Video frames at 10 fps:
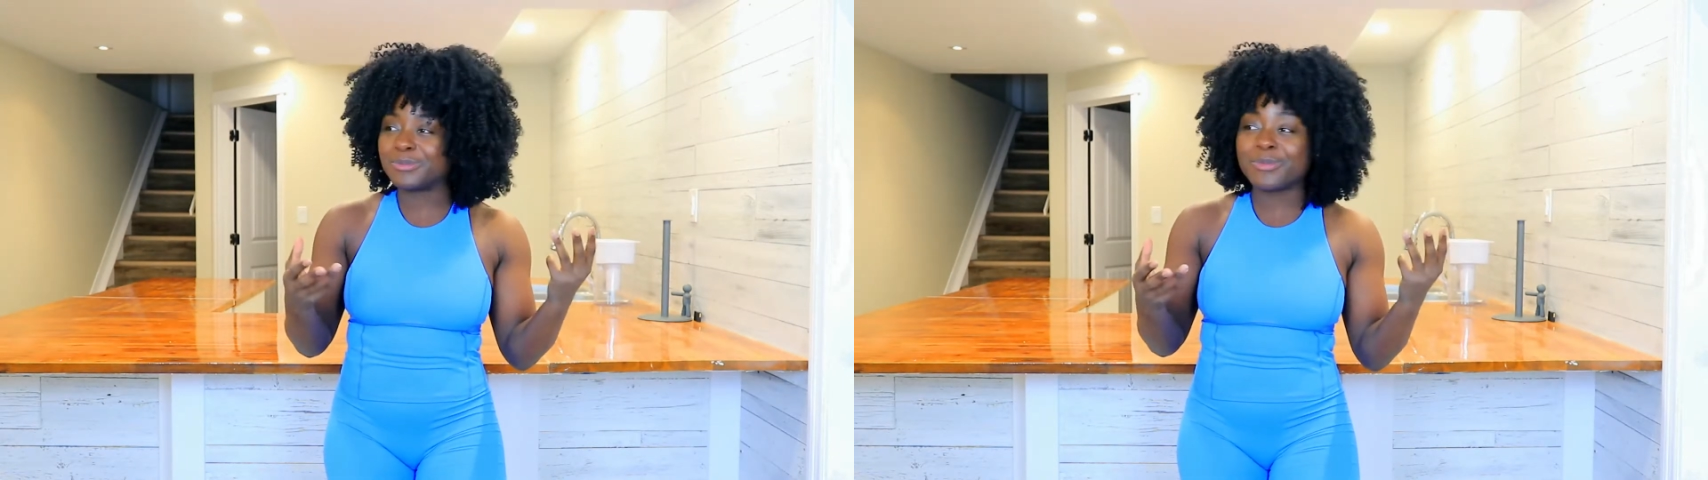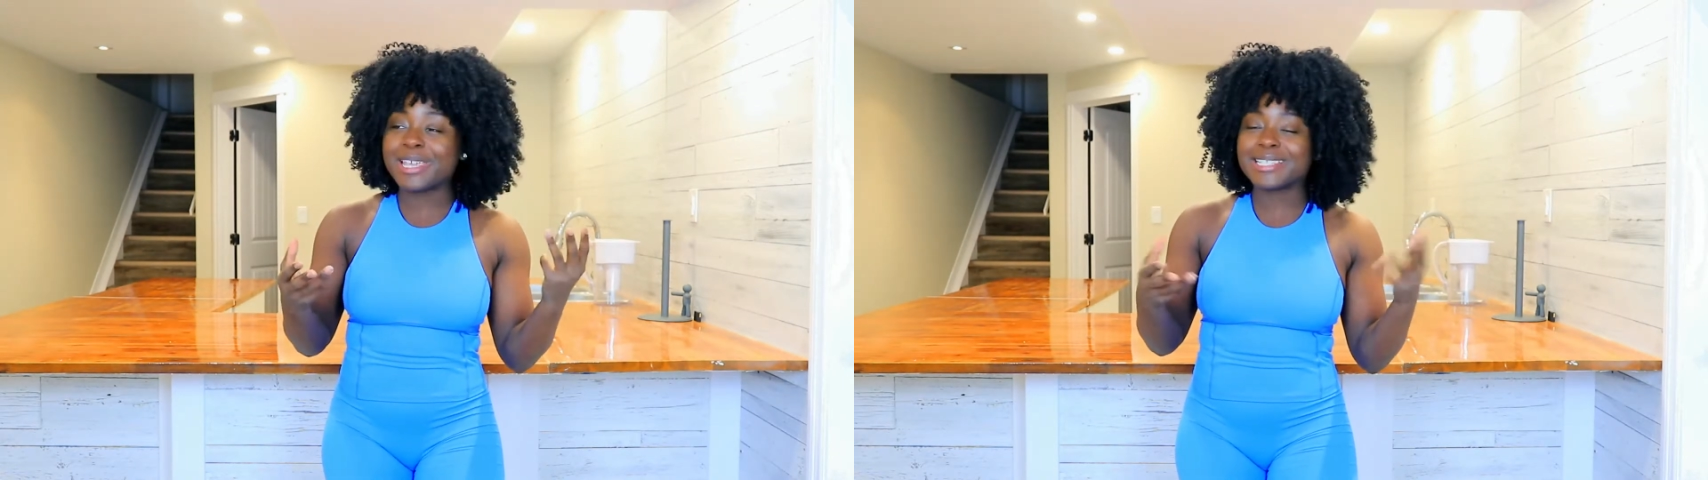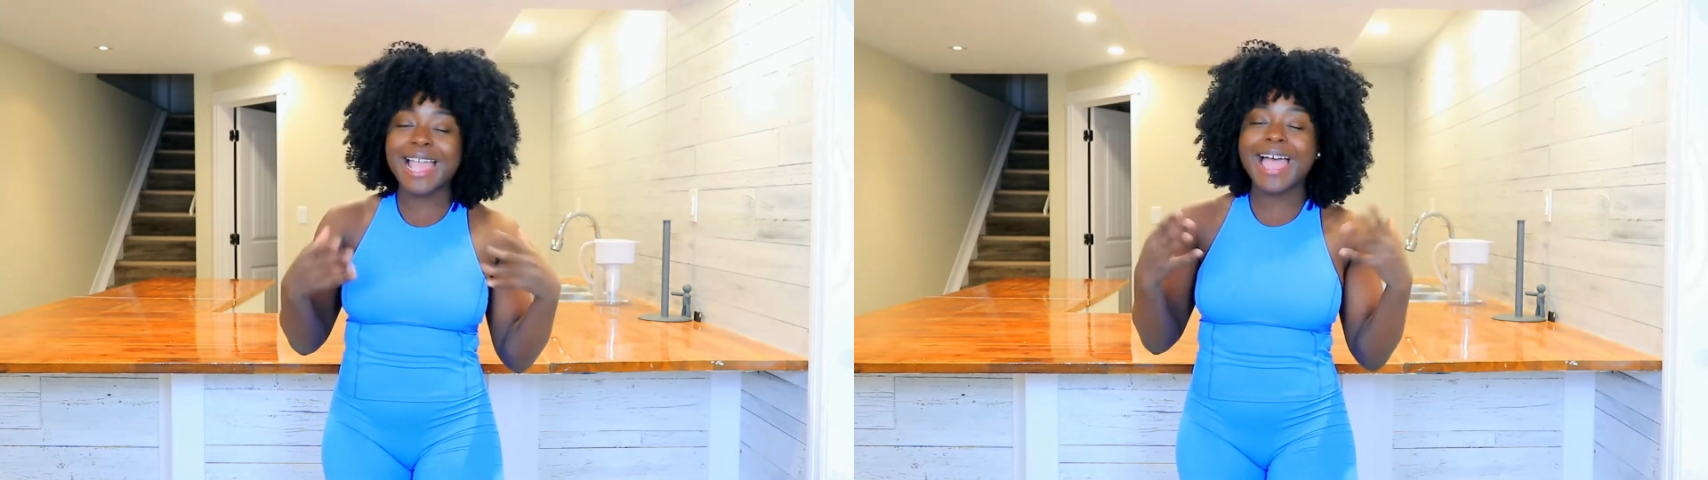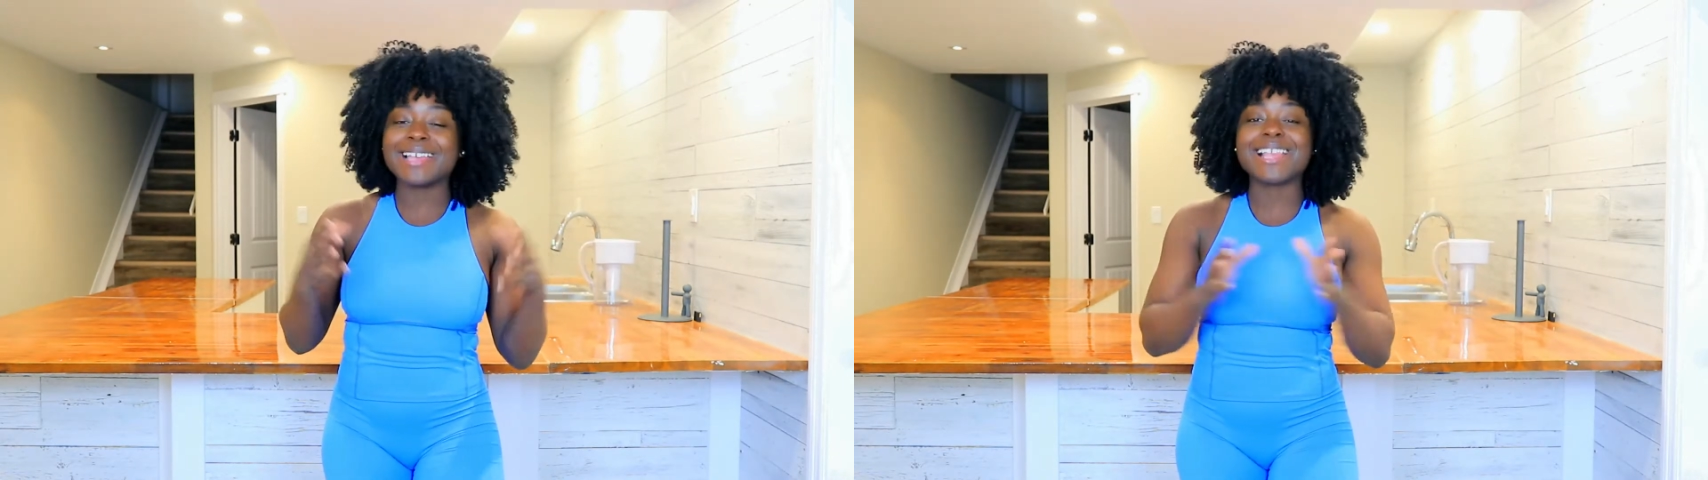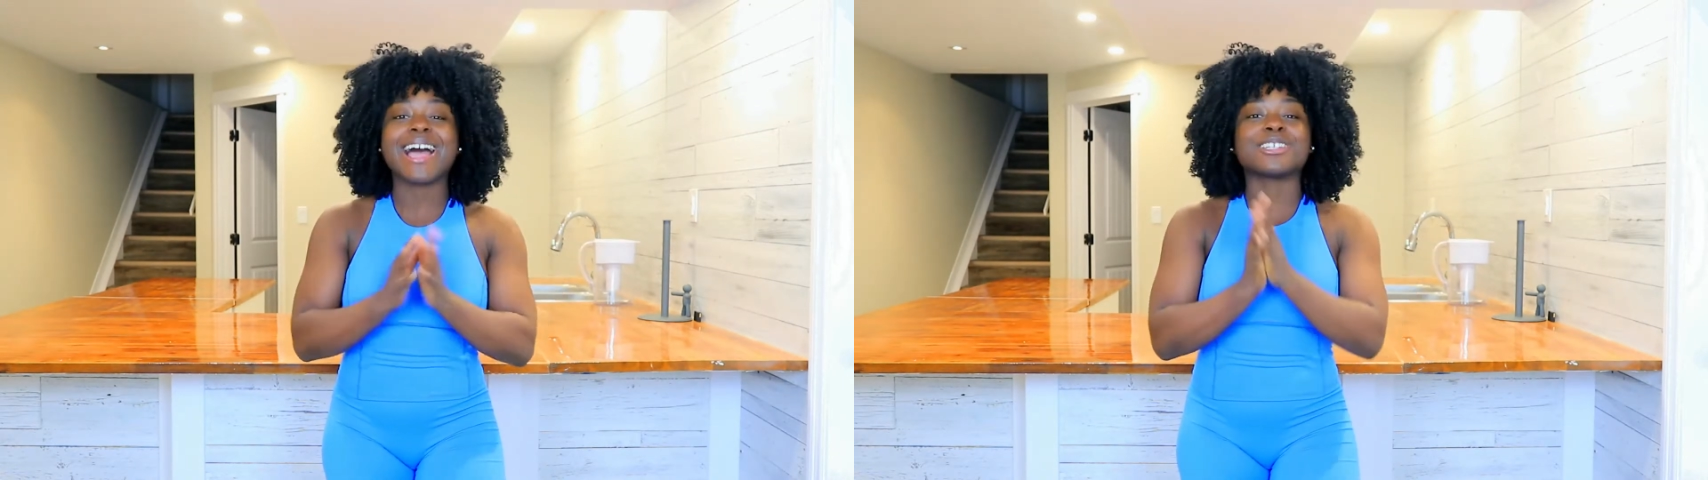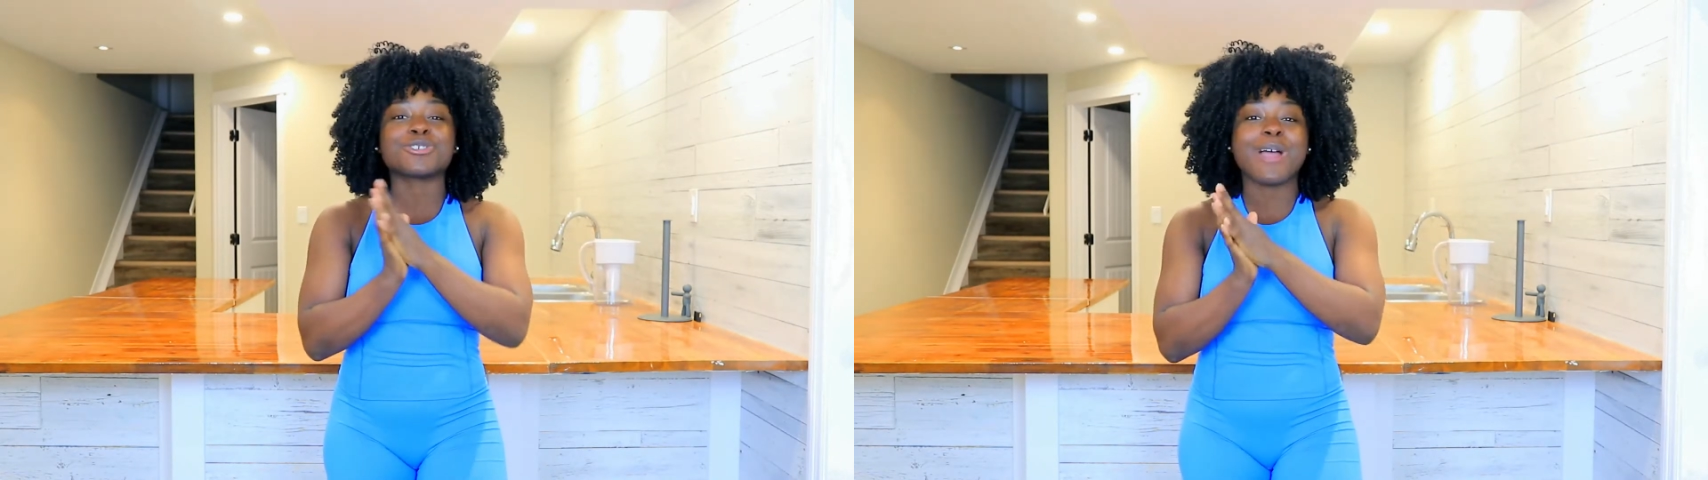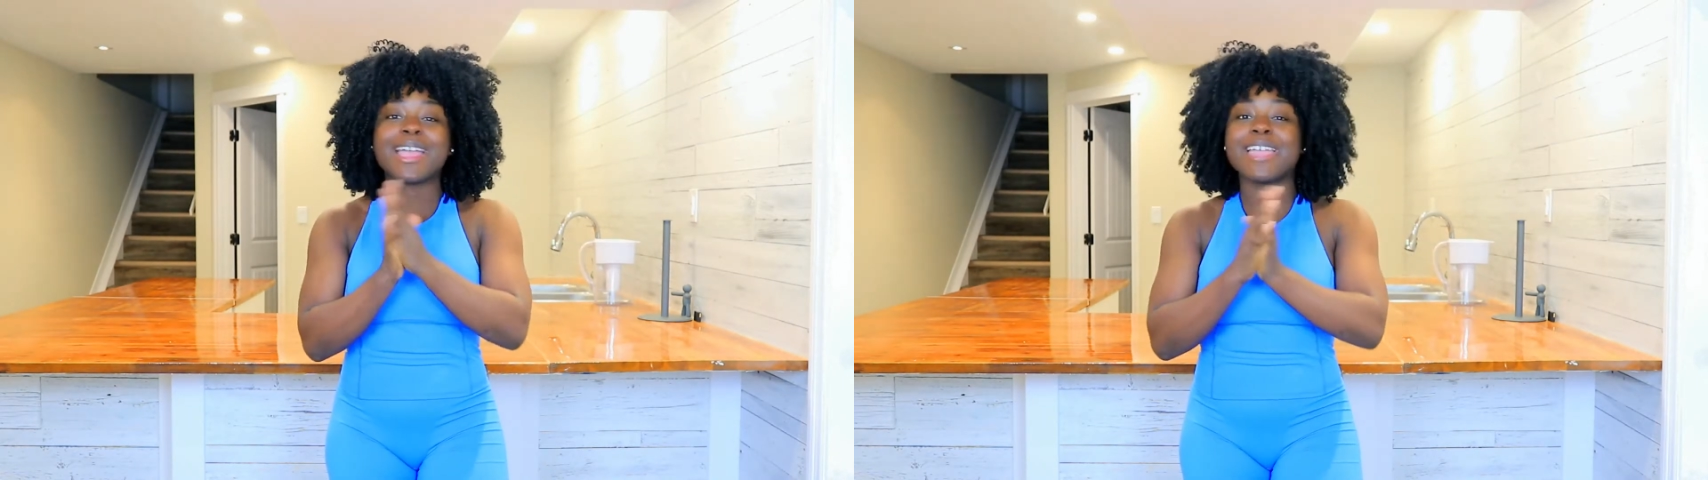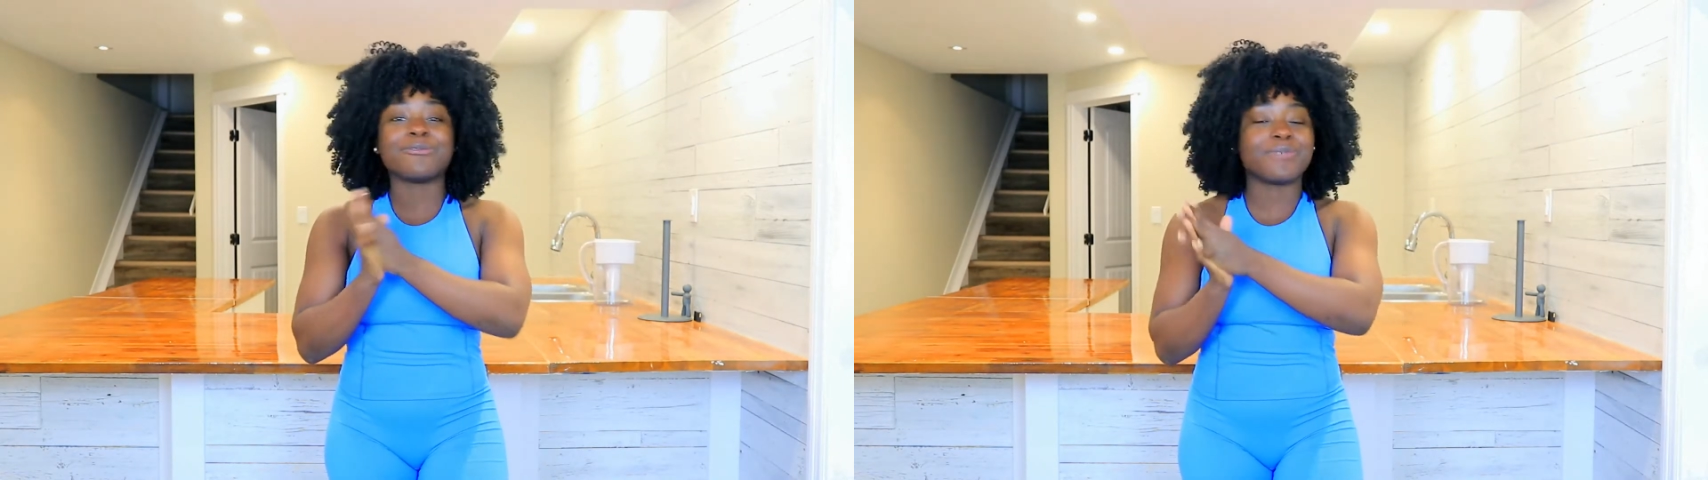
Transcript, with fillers: weeks as I try and